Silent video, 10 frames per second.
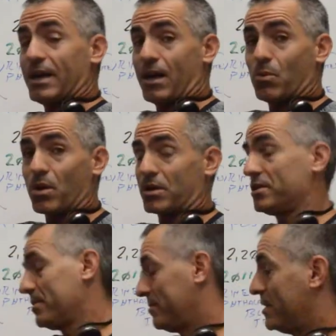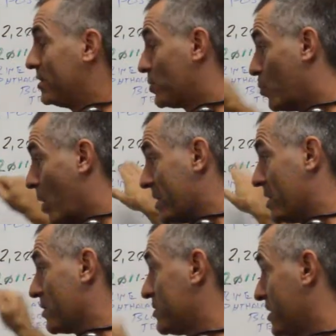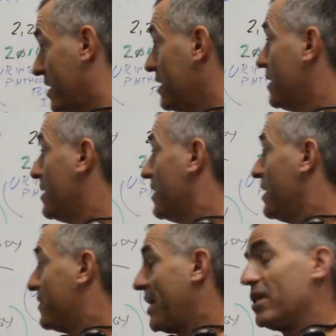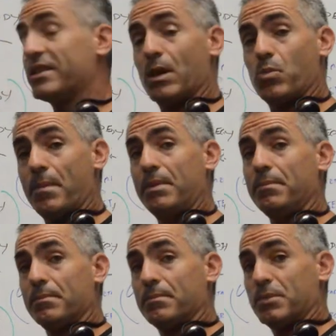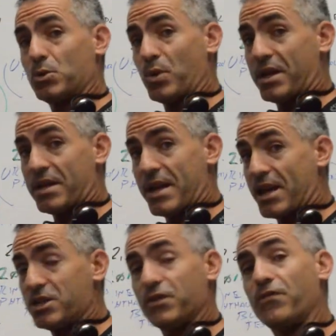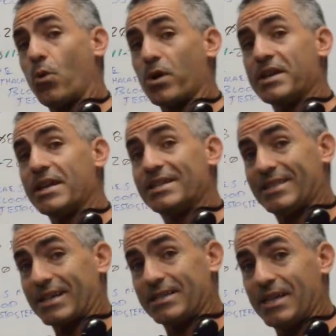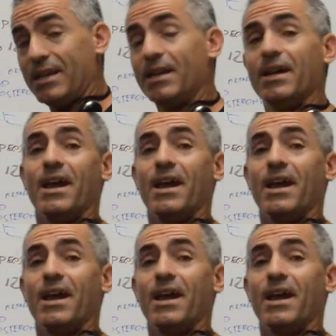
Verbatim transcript: how it works. In this one-year study, they looked at women between the ages of forty and sixty,